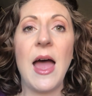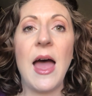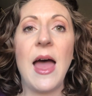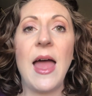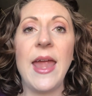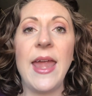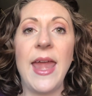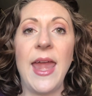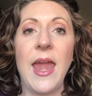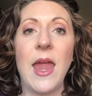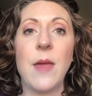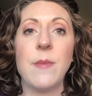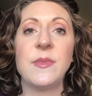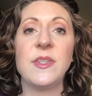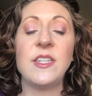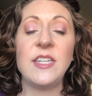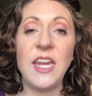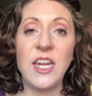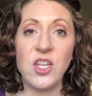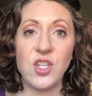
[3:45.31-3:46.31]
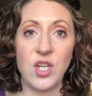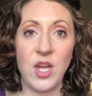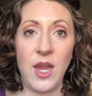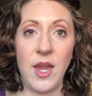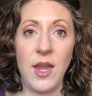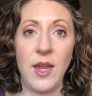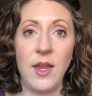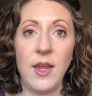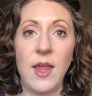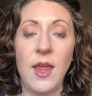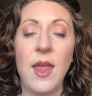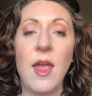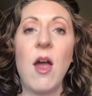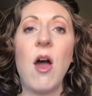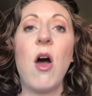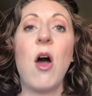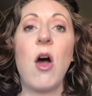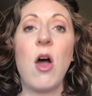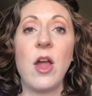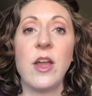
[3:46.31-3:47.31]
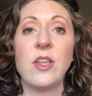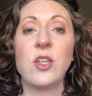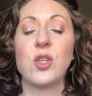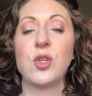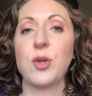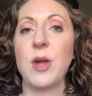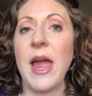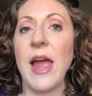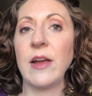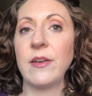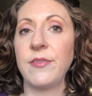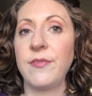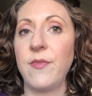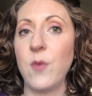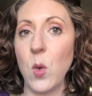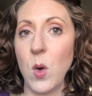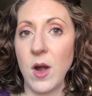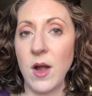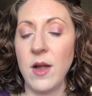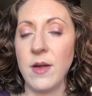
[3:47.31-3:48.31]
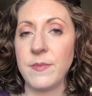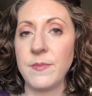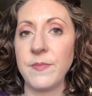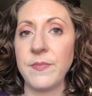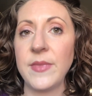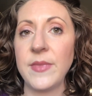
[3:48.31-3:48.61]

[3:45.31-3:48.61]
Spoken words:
I am teaching on track 4,